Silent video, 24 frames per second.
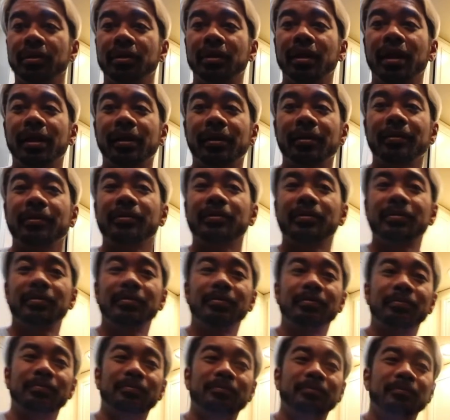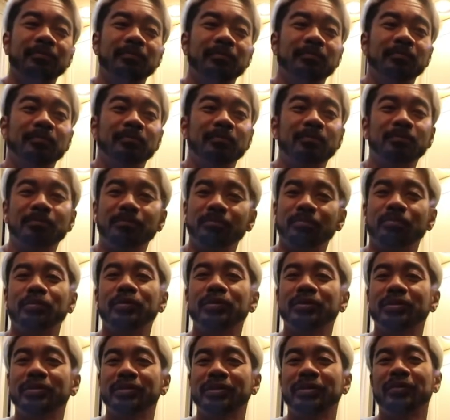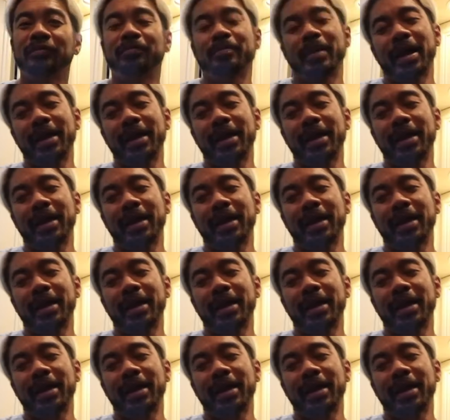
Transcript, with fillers: gotta put yourself